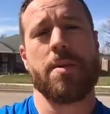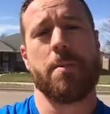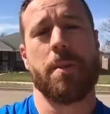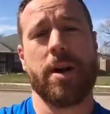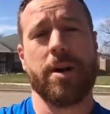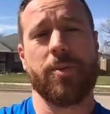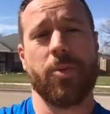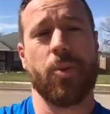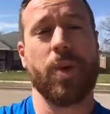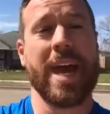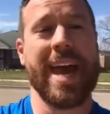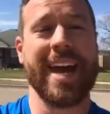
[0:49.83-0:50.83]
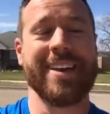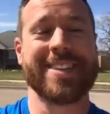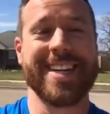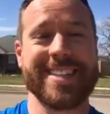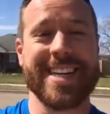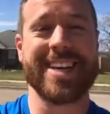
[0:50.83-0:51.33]
But we
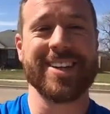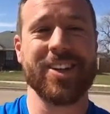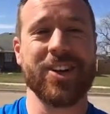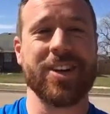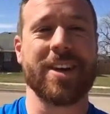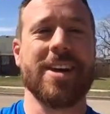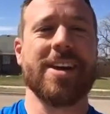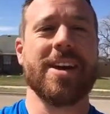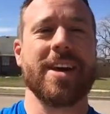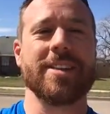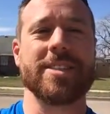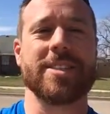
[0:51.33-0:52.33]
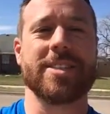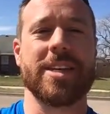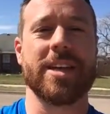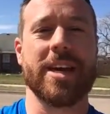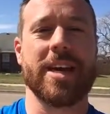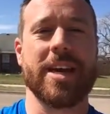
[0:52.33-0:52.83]
have to take a look and
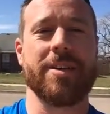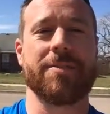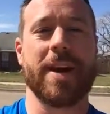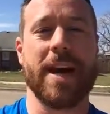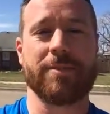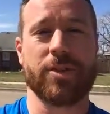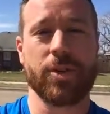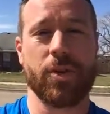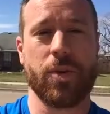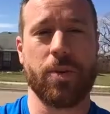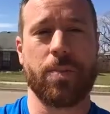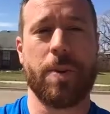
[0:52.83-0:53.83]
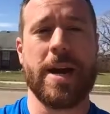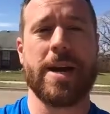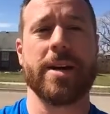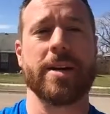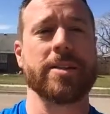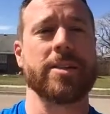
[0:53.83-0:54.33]
see if after the
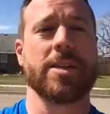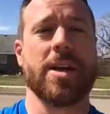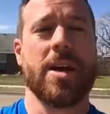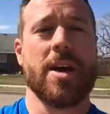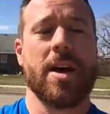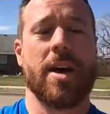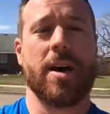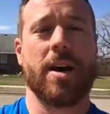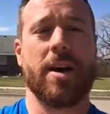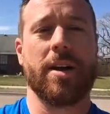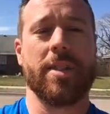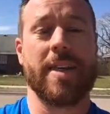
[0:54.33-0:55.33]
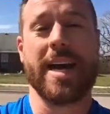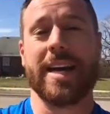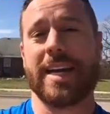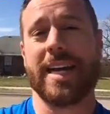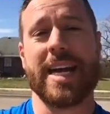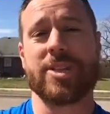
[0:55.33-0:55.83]
repairs that
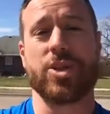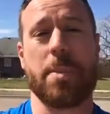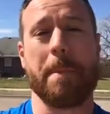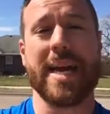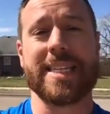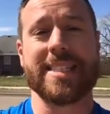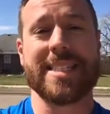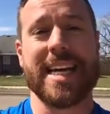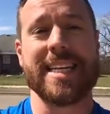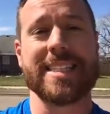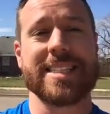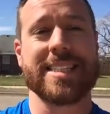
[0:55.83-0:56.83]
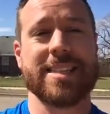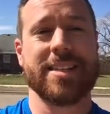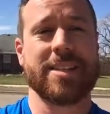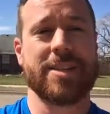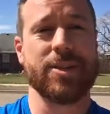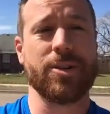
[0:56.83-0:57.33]
it actually makes sense
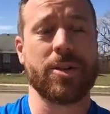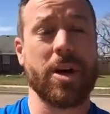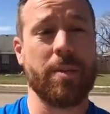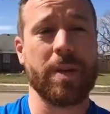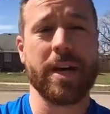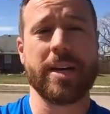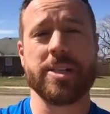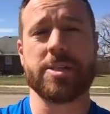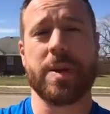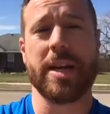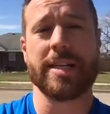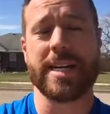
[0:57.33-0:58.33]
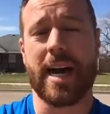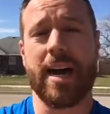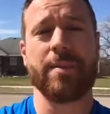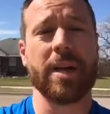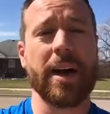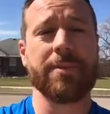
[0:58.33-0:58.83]
to come in and spend
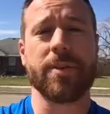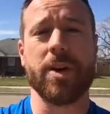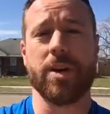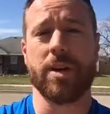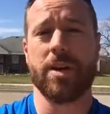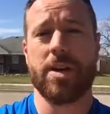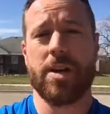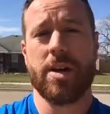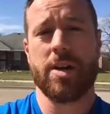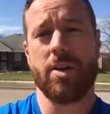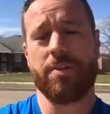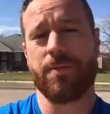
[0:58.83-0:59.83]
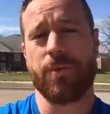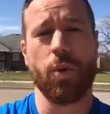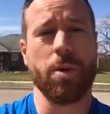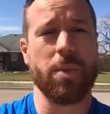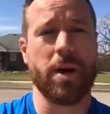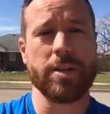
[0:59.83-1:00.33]
time and effort and
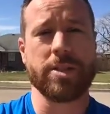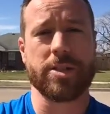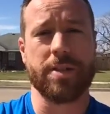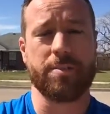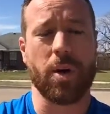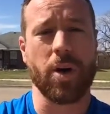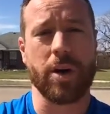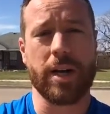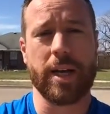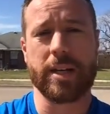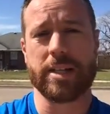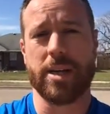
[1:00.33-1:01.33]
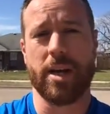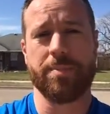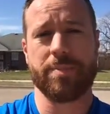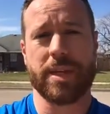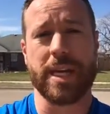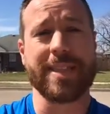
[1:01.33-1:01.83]
4 months of marketing to
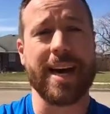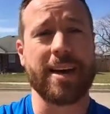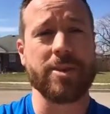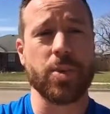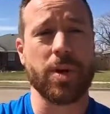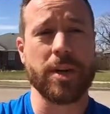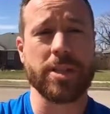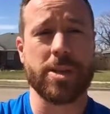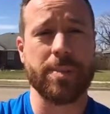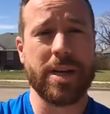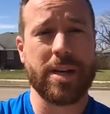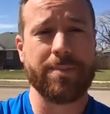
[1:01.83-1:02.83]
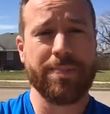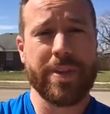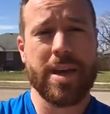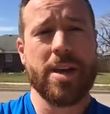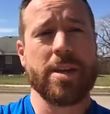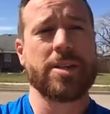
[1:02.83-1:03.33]
get the house where it needs to be.
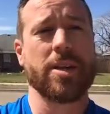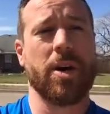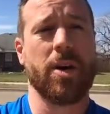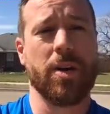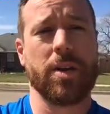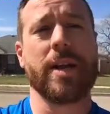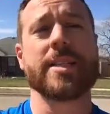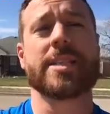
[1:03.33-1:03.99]
So let's